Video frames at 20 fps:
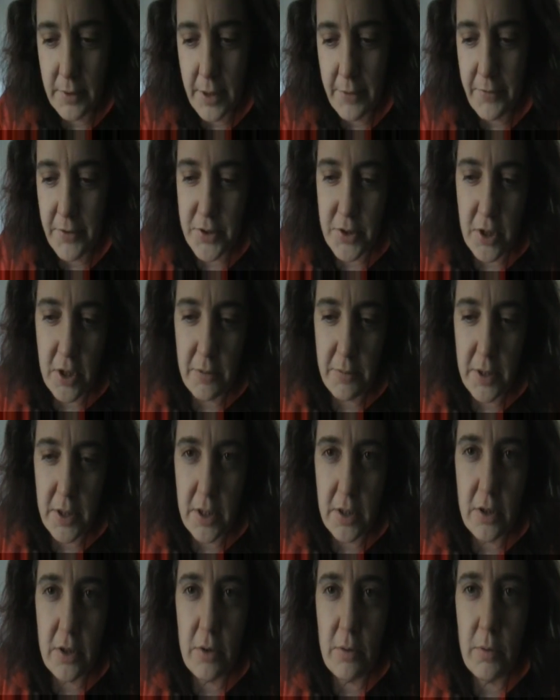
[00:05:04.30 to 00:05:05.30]
if it's going to be
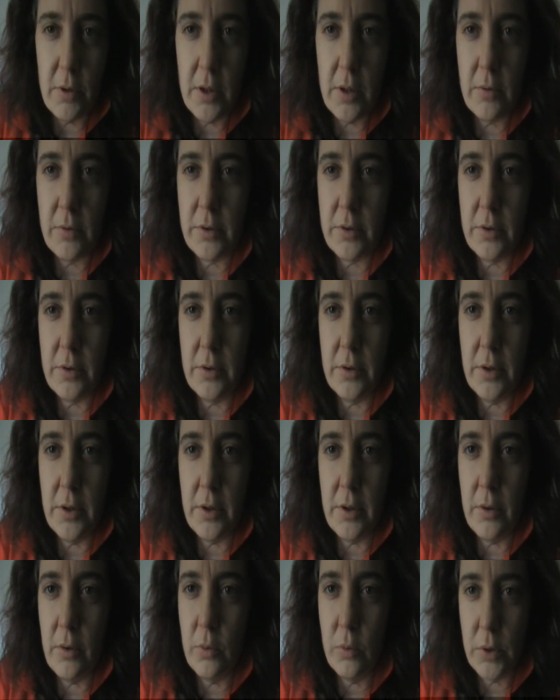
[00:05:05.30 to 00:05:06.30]
the new world
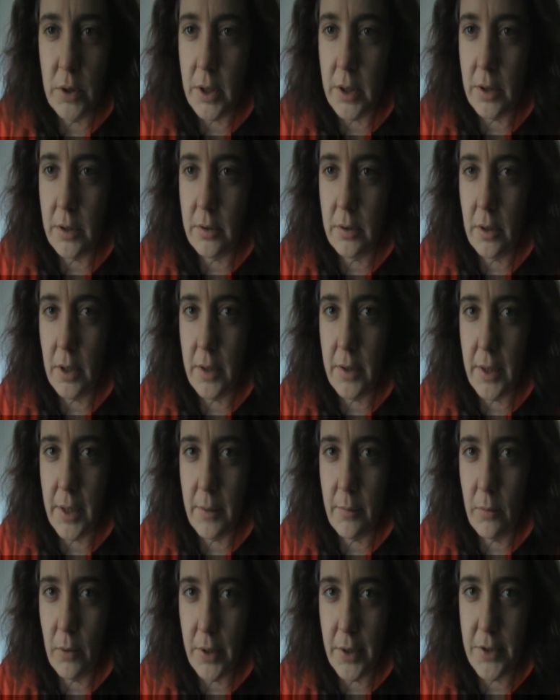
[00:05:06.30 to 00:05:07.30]
order like they
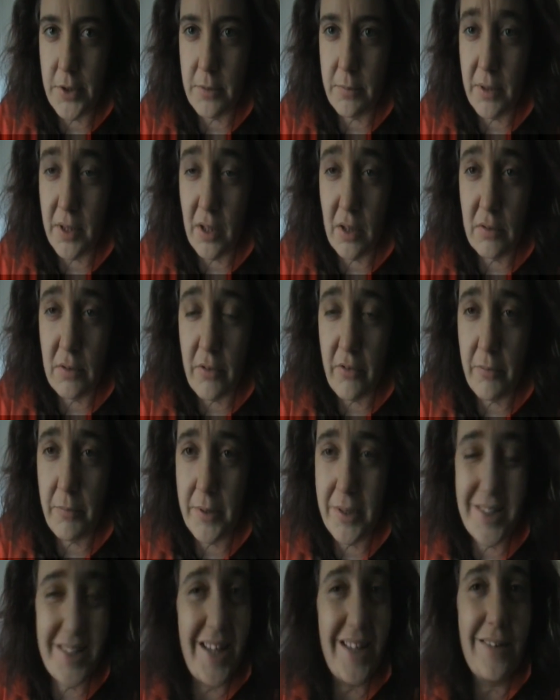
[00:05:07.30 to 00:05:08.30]
want it to be, I'd rather
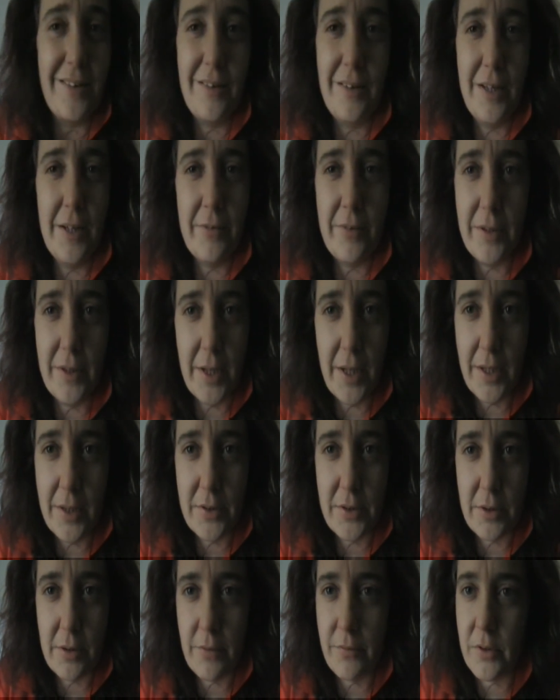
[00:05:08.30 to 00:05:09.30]
be dead than live in that.
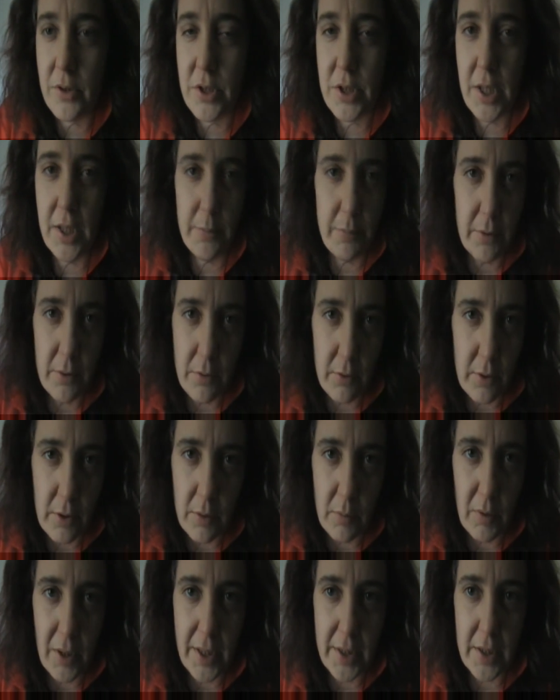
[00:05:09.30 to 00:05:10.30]
So if the sheep are not going
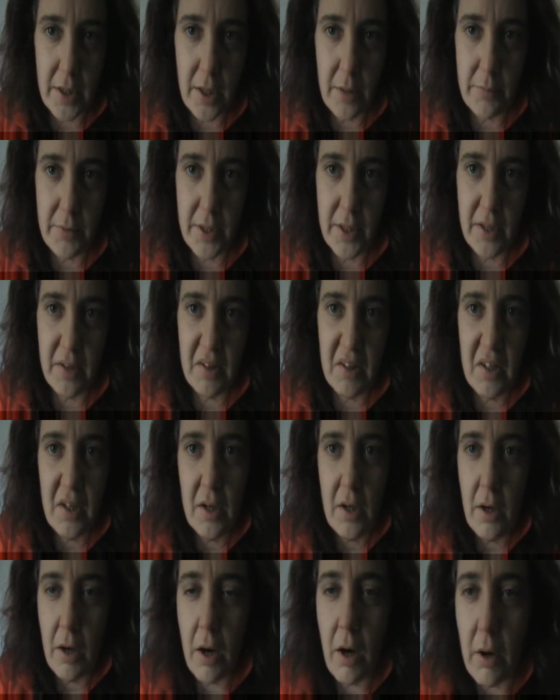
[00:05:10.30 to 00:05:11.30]
to wake up, then
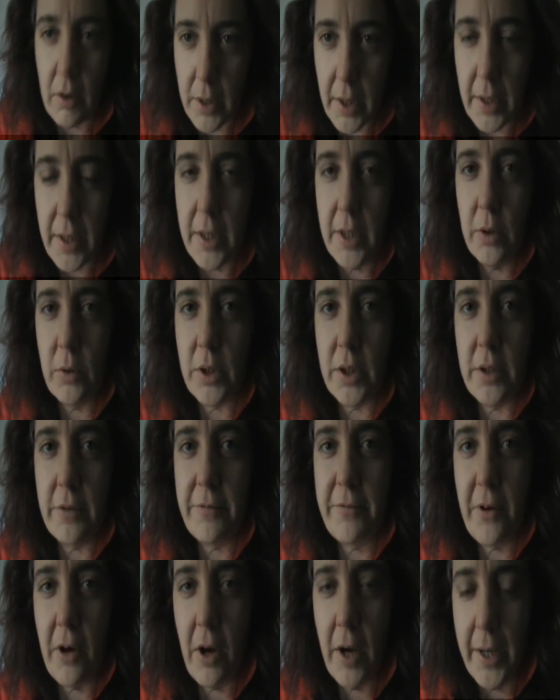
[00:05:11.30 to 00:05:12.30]
I'll get killed in the
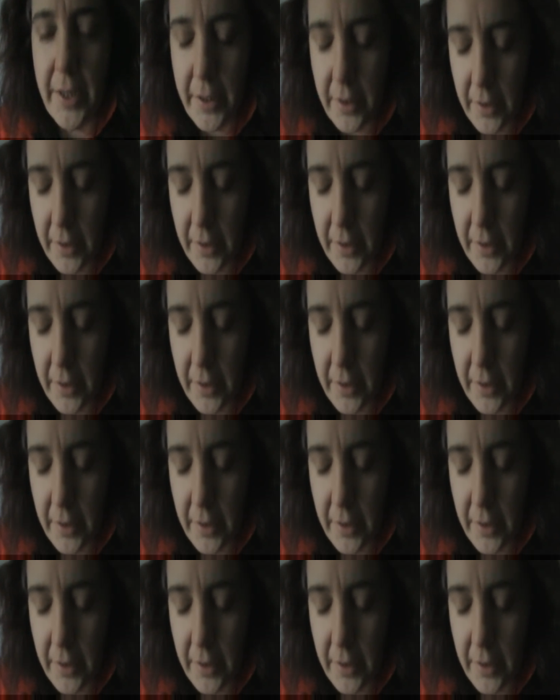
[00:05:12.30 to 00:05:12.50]
fight.